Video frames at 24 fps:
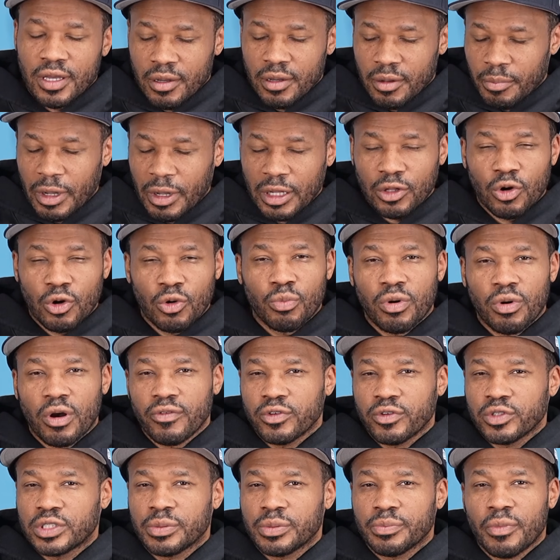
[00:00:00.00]
My little
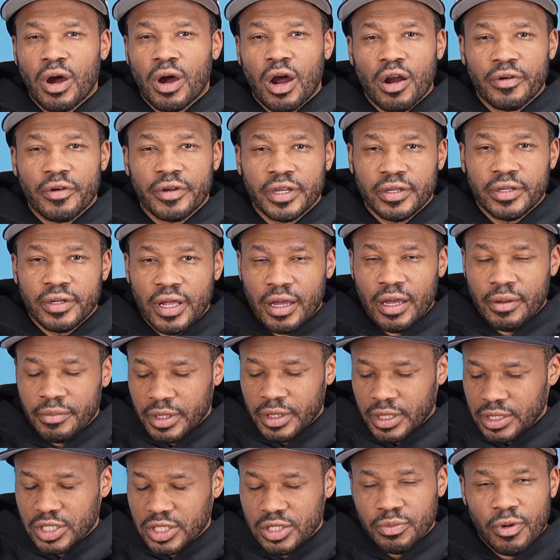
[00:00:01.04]
brother, Tamari, you know what I
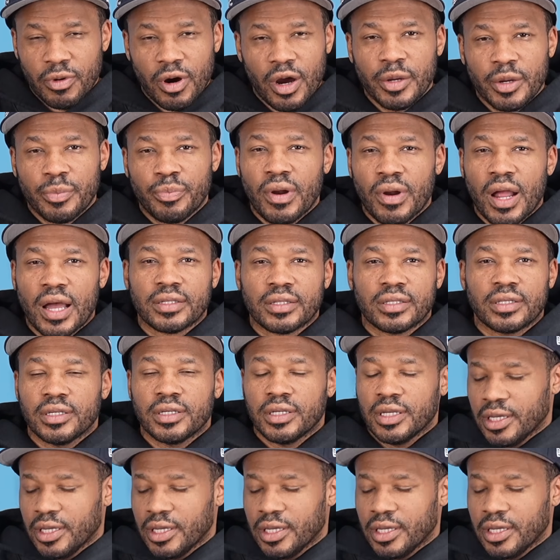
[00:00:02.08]
mean? Tamari Proctor.